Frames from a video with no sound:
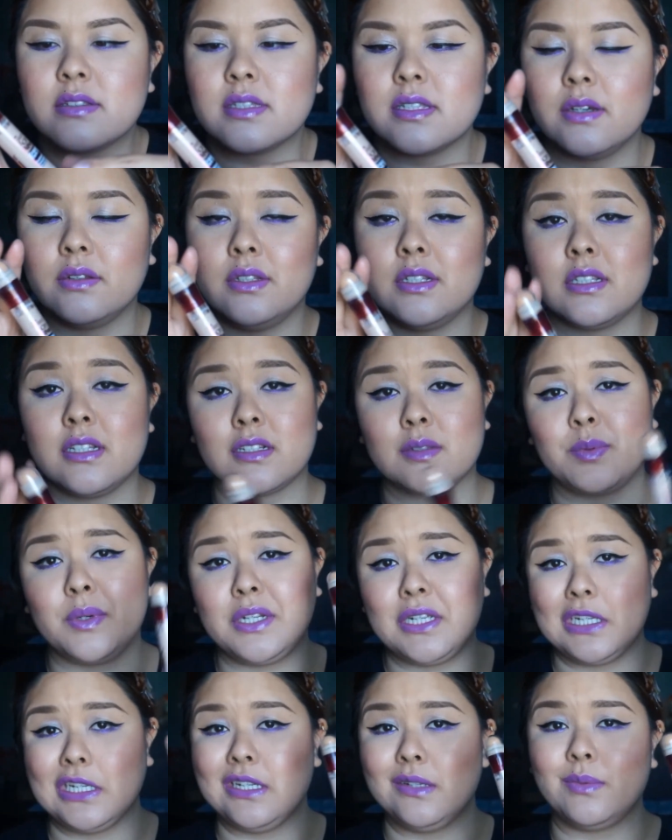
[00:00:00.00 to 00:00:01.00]
so this looks
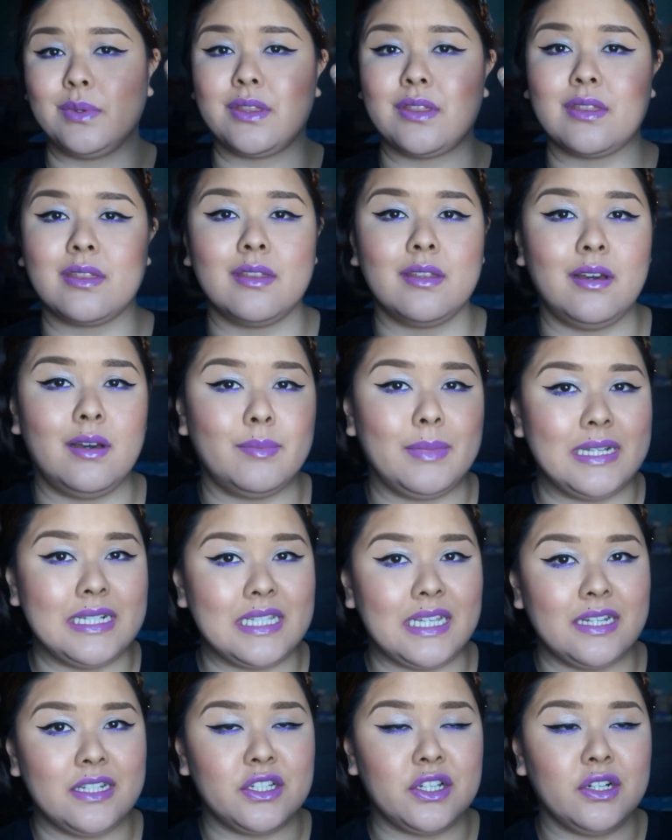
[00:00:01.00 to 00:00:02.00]
pretty good with on my
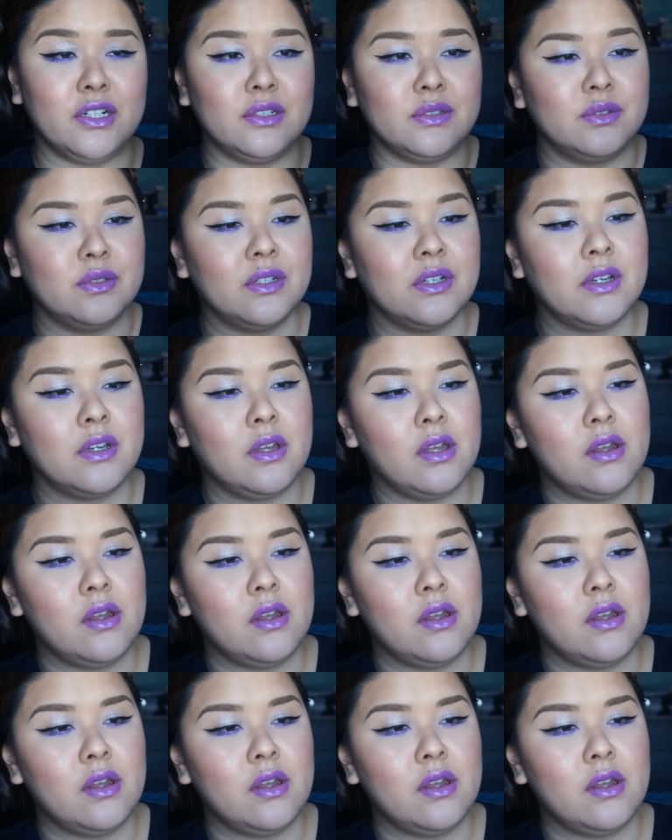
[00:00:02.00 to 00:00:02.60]
skin tone.